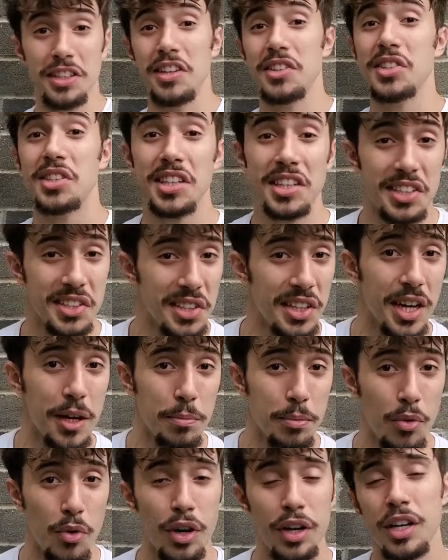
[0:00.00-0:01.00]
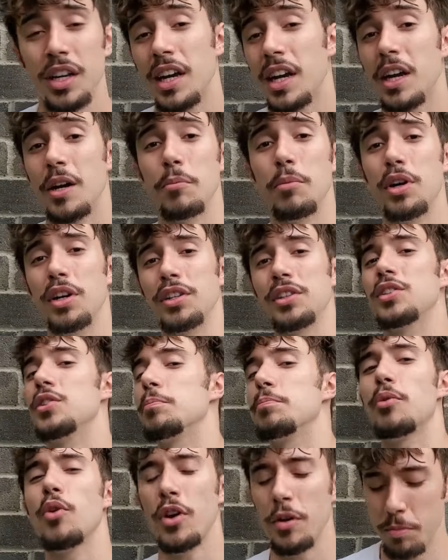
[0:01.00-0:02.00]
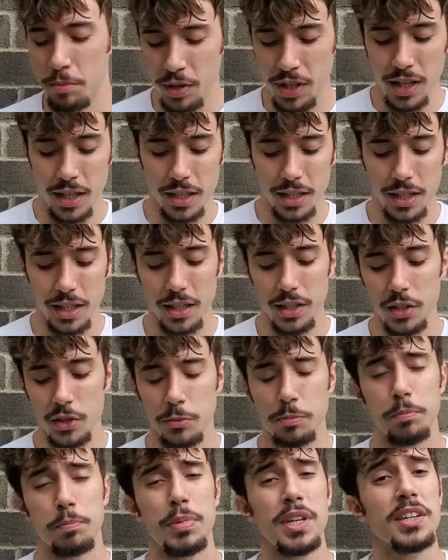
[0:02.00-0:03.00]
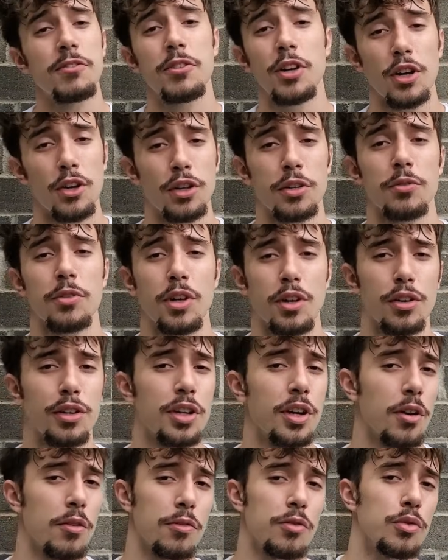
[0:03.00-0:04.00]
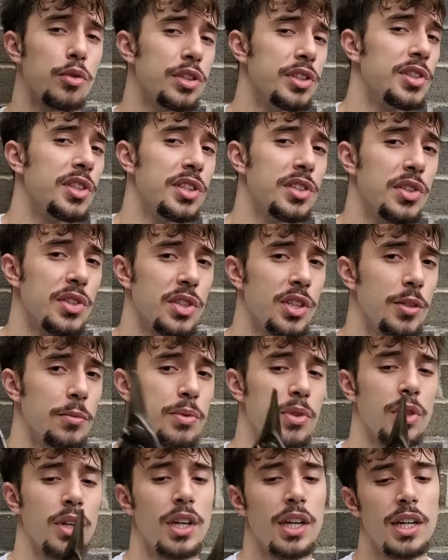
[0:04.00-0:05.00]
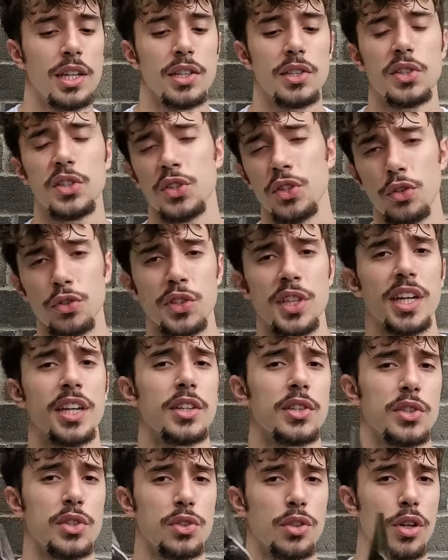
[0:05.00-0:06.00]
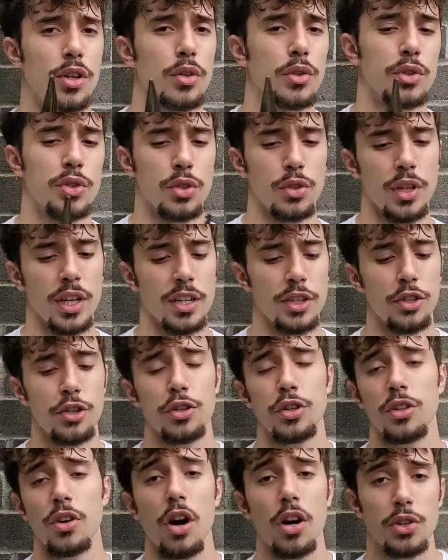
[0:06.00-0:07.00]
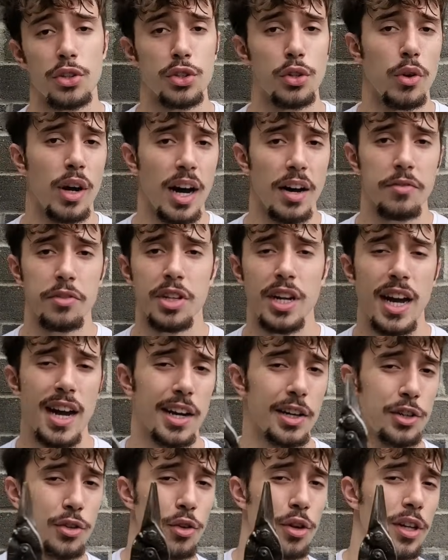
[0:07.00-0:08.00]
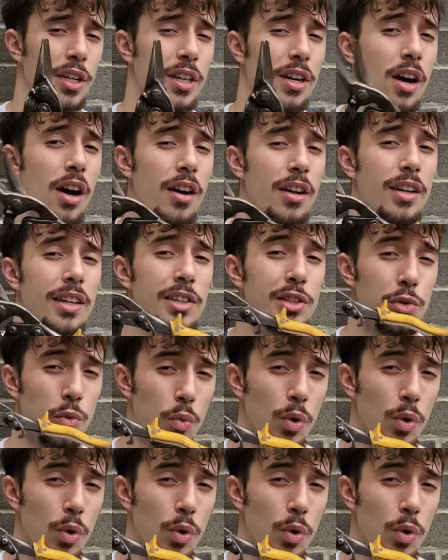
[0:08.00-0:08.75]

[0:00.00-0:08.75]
it doesn't get to that point. But the point being is, be very, very careful with tin snips. Still take it slow so that you could also have an accurate cut as